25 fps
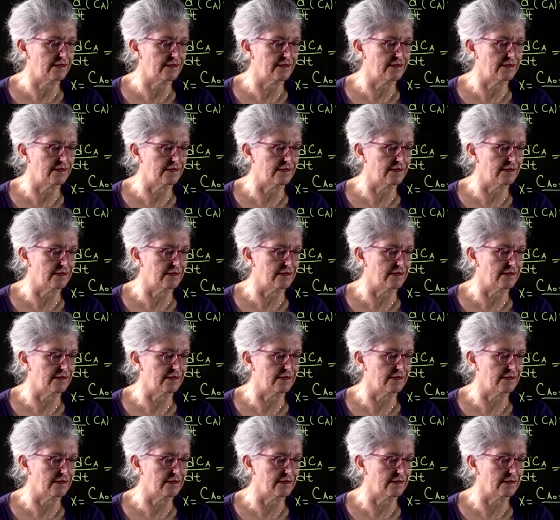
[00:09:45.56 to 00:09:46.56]

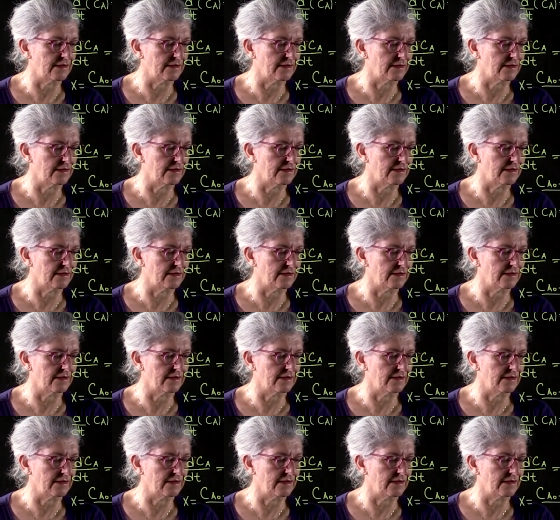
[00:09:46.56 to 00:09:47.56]

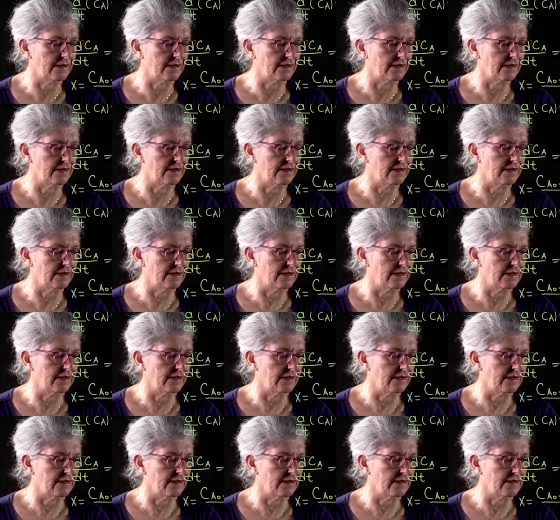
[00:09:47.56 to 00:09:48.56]

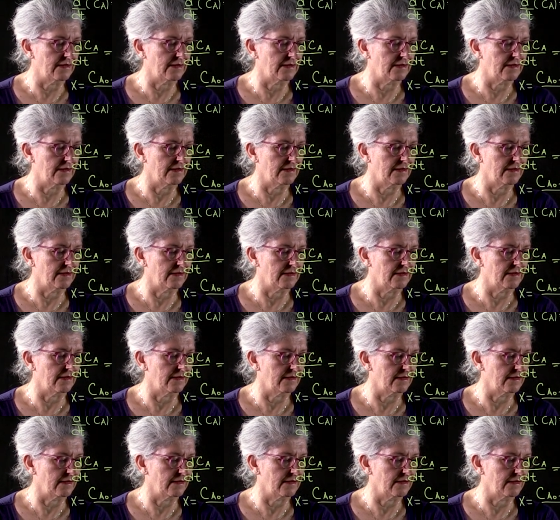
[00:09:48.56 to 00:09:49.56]

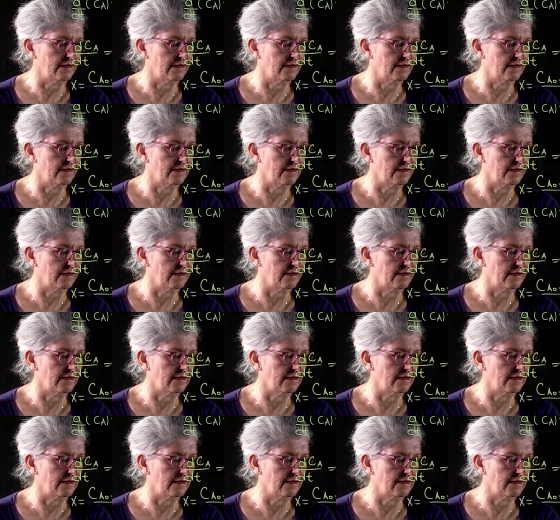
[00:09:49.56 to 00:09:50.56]

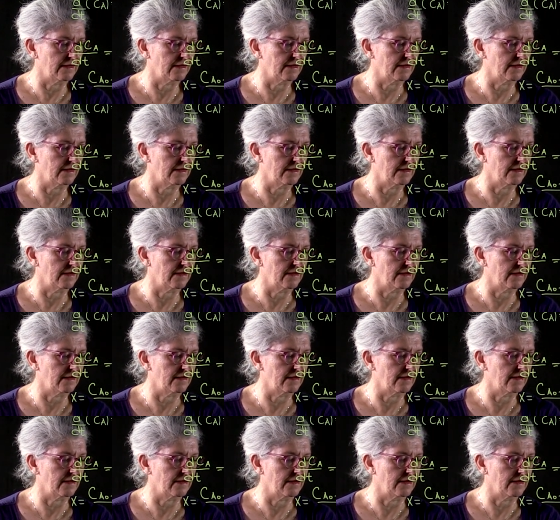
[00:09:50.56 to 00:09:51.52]
(silence)